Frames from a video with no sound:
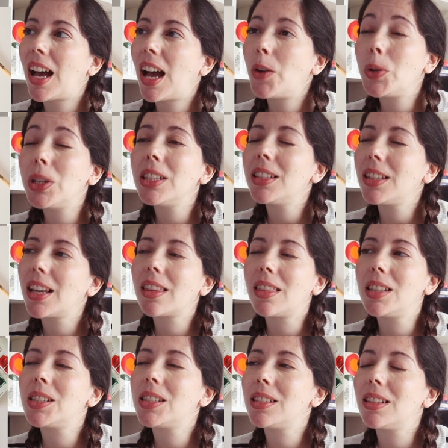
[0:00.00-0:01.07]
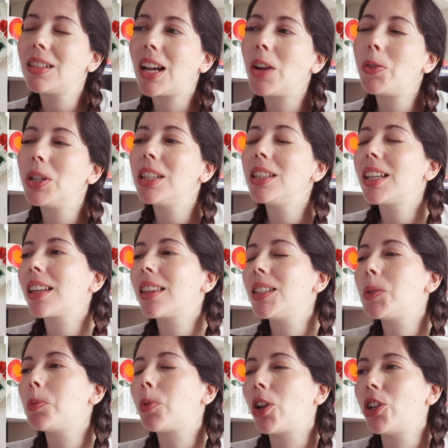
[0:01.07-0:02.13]
I really like this
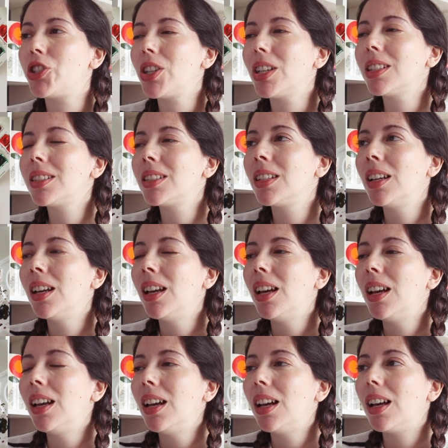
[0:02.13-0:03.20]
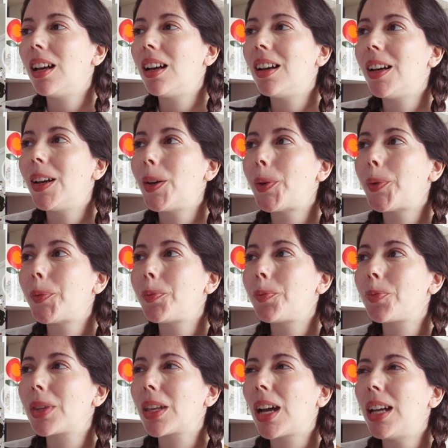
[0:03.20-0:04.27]
project.
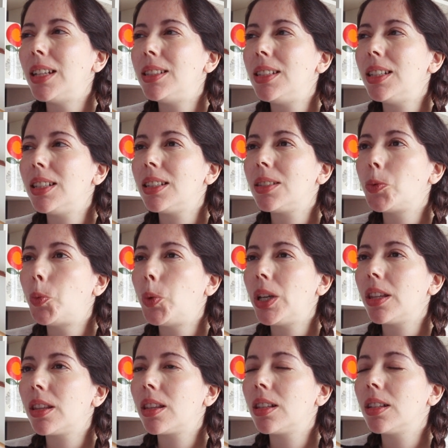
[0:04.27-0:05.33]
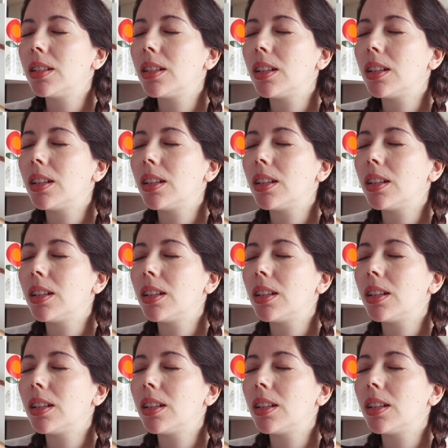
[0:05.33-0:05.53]
I did it with